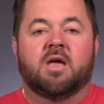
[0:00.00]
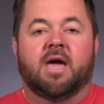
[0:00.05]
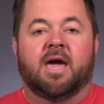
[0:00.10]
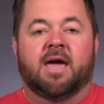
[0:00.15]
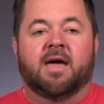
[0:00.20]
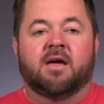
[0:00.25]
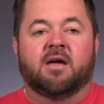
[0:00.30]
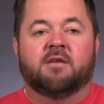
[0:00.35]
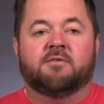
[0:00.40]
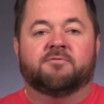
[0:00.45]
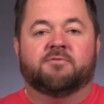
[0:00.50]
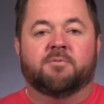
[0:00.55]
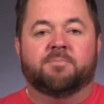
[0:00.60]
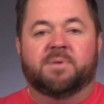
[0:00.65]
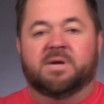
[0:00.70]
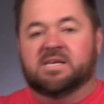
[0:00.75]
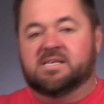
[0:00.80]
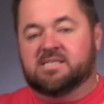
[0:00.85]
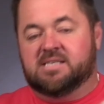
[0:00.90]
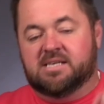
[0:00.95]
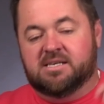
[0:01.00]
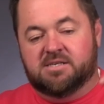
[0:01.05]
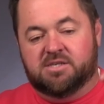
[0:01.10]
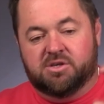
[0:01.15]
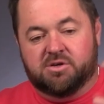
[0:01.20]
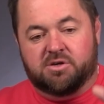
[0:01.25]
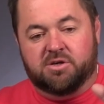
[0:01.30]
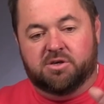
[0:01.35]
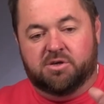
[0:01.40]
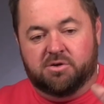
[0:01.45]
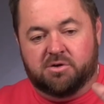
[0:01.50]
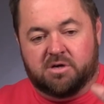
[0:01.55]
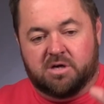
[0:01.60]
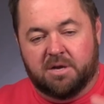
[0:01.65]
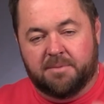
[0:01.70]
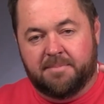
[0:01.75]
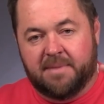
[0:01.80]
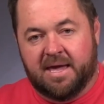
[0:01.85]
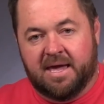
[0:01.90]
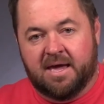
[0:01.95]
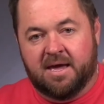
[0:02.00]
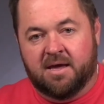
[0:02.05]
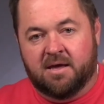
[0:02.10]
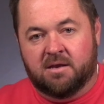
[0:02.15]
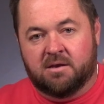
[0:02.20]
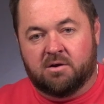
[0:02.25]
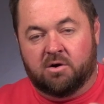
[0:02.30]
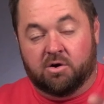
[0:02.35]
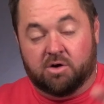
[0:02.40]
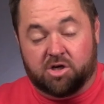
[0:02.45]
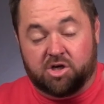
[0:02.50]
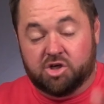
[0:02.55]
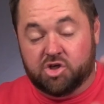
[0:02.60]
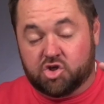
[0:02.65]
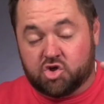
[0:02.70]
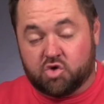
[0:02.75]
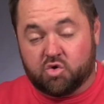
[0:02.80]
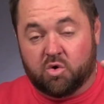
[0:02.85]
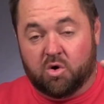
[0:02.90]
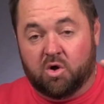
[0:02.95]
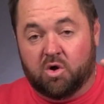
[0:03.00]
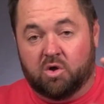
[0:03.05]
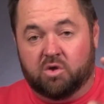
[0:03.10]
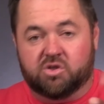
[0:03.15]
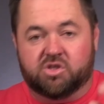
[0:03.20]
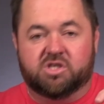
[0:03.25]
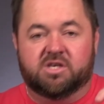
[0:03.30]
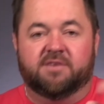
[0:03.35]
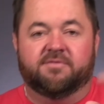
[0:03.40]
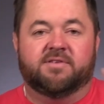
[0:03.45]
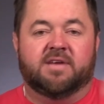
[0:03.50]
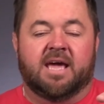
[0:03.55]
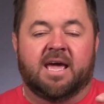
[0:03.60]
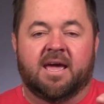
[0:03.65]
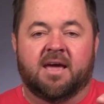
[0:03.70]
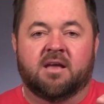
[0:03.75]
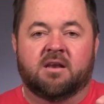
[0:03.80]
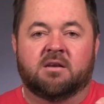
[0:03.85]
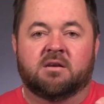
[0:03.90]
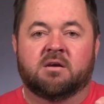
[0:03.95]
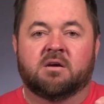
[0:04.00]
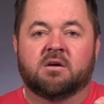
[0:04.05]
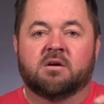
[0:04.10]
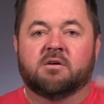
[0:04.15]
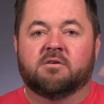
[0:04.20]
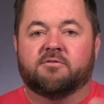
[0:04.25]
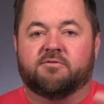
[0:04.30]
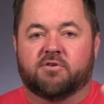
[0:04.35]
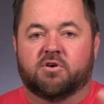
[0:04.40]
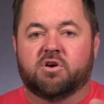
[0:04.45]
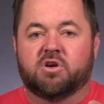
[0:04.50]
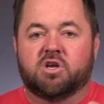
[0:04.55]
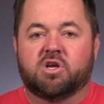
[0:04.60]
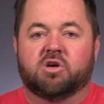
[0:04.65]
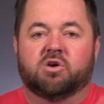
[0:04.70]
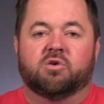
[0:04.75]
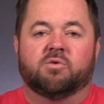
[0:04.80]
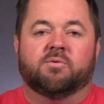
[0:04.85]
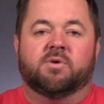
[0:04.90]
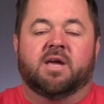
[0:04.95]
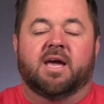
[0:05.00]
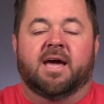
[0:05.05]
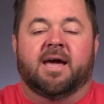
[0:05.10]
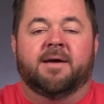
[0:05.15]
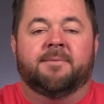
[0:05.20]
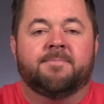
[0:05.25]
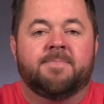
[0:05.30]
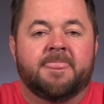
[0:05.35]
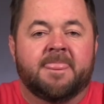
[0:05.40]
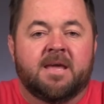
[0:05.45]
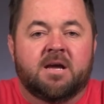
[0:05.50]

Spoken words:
And for PCs, you can do Command or Control Shift N for new, okay?